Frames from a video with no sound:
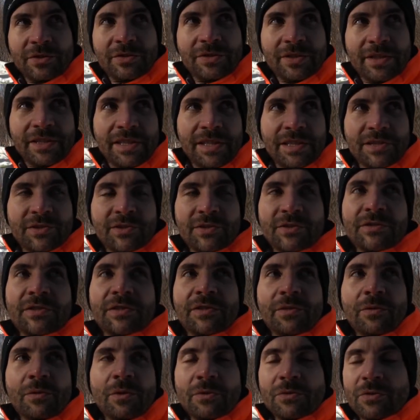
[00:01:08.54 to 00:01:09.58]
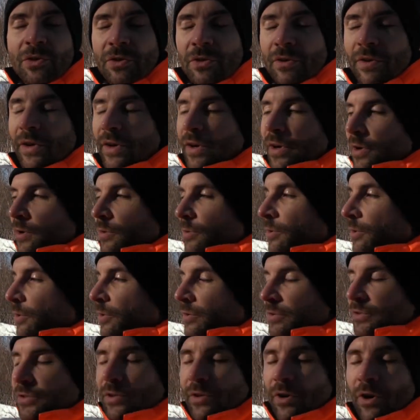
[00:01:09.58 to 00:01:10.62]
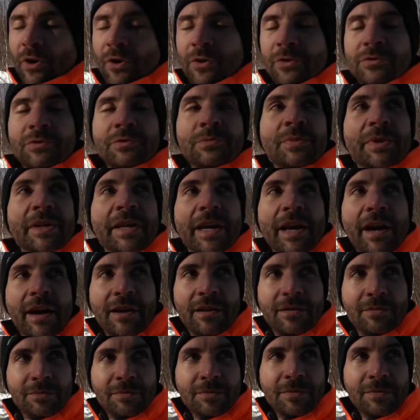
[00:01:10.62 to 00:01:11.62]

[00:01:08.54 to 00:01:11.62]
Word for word: sedation. We want her to be calm.